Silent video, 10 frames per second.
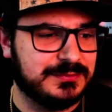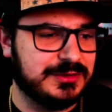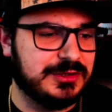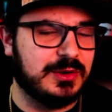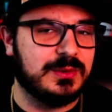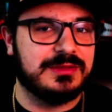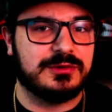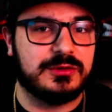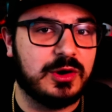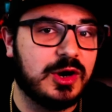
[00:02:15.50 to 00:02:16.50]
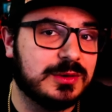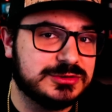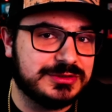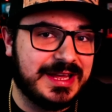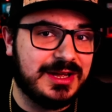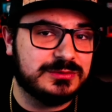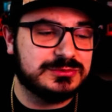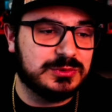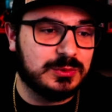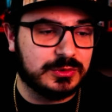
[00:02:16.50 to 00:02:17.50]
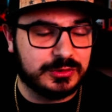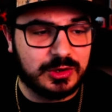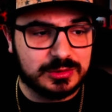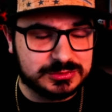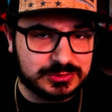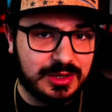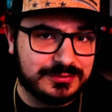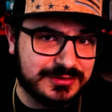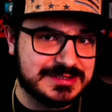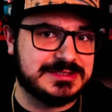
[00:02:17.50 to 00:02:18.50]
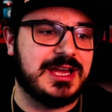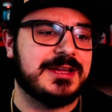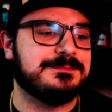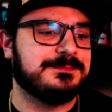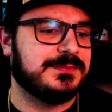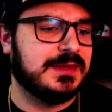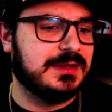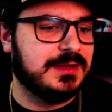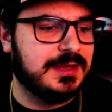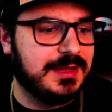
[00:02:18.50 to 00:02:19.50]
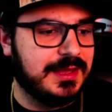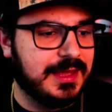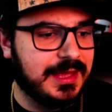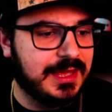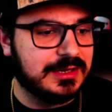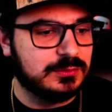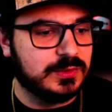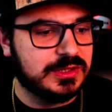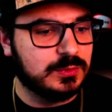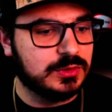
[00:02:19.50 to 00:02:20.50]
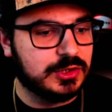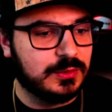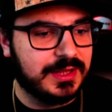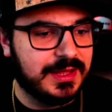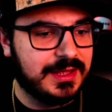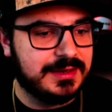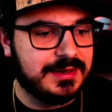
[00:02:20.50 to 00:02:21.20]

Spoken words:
Either their arms are down or their arms are off to the side. And we will go ahead